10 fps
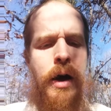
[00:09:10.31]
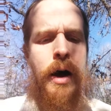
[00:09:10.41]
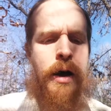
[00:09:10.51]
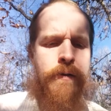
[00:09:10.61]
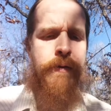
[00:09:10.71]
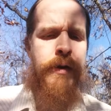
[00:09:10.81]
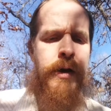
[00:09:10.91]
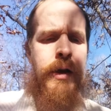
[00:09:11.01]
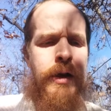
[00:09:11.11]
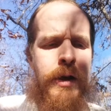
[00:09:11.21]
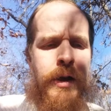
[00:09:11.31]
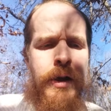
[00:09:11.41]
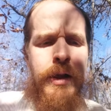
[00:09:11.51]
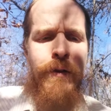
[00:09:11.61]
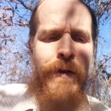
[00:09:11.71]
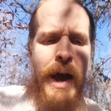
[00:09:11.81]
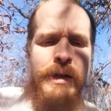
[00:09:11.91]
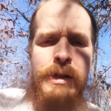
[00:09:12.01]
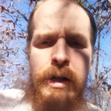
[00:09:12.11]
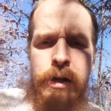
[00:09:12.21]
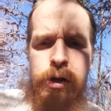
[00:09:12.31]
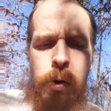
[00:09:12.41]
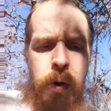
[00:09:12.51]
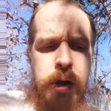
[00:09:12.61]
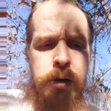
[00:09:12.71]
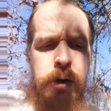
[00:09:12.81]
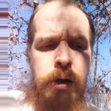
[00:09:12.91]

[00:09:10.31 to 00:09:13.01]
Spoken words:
of the fast enjoined